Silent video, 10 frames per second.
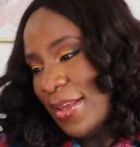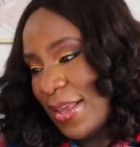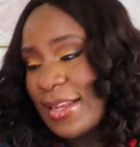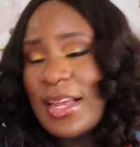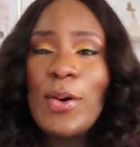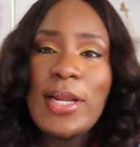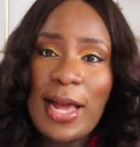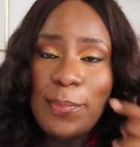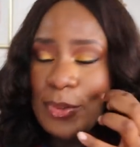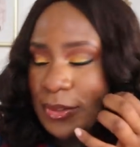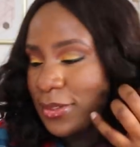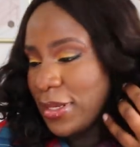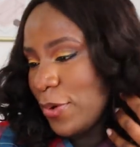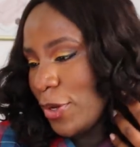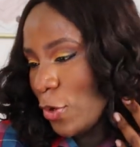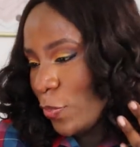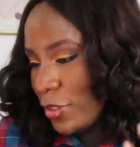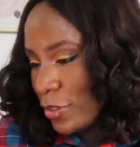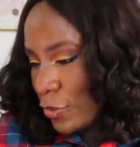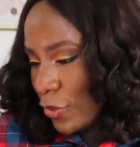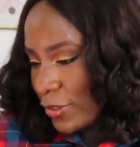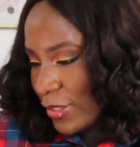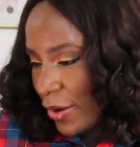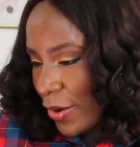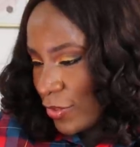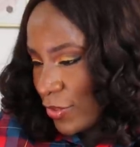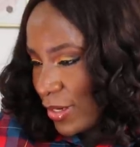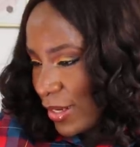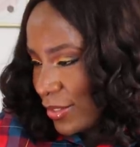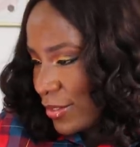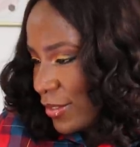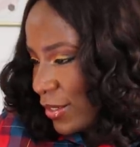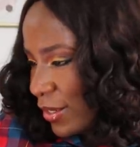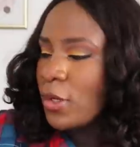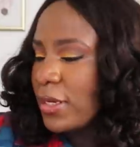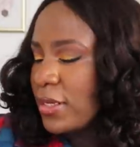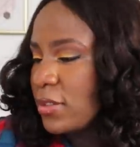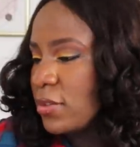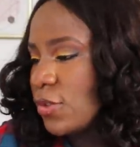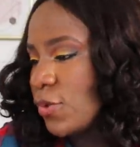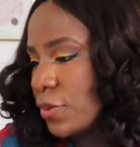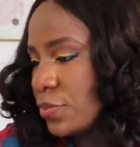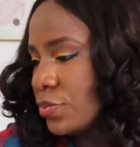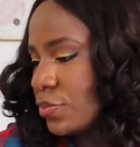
Yeah, that one happens. Yeah, when you open it in the wrong direction. Let's see. Okay, let's see this one.